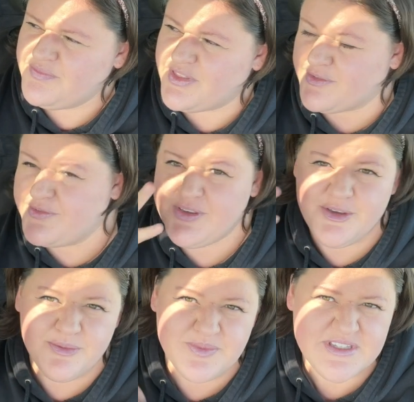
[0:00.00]
the
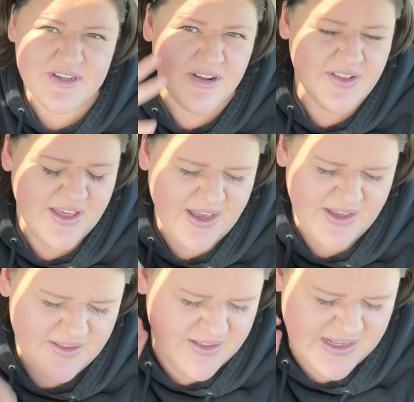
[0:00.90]
fumes and all
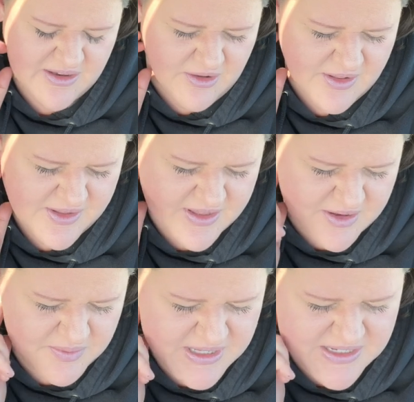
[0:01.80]
that, like all
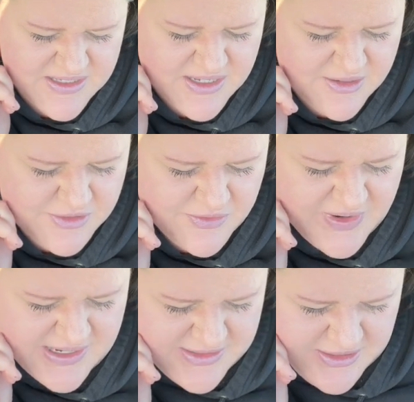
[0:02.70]
that plays a huge
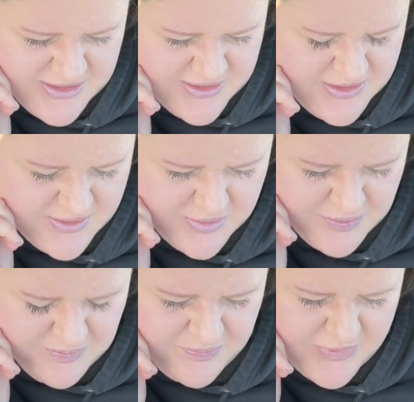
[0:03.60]
factor in
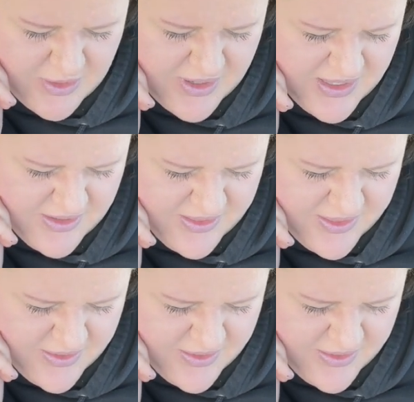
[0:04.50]
our health.